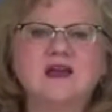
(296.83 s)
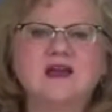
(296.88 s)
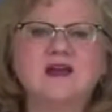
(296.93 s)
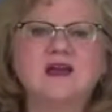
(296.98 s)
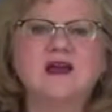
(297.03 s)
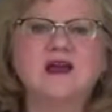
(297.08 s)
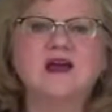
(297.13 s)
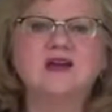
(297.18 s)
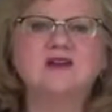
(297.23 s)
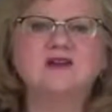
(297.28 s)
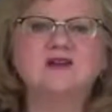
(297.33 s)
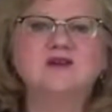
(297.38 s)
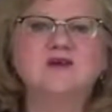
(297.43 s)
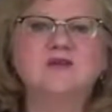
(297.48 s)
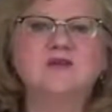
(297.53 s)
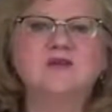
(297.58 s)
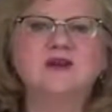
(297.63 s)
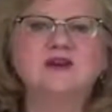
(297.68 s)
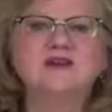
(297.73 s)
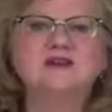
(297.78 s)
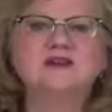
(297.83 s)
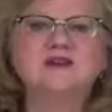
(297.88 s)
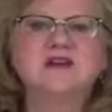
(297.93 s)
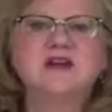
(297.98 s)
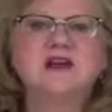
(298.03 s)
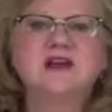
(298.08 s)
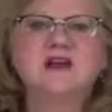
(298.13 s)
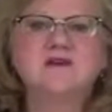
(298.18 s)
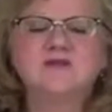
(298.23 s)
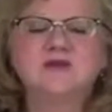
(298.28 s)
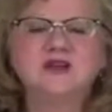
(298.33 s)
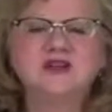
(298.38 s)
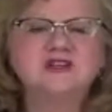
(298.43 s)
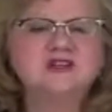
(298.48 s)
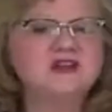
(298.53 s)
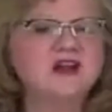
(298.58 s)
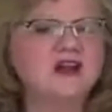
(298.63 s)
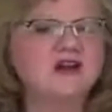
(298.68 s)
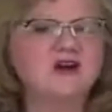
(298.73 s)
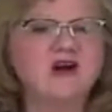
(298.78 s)
and I do
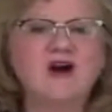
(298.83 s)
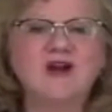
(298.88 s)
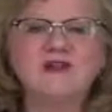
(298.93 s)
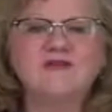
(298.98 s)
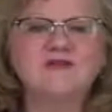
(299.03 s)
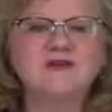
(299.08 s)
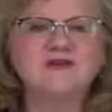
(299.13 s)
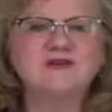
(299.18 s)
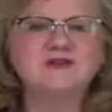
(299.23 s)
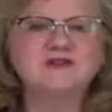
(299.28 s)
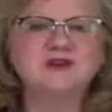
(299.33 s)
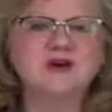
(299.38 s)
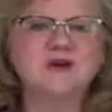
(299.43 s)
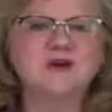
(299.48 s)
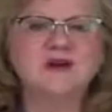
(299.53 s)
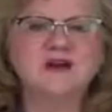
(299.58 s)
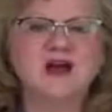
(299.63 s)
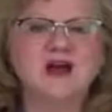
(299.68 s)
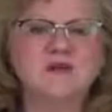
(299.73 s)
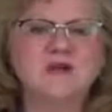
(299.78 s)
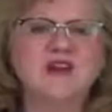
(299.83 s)
appreciate all of you showing up.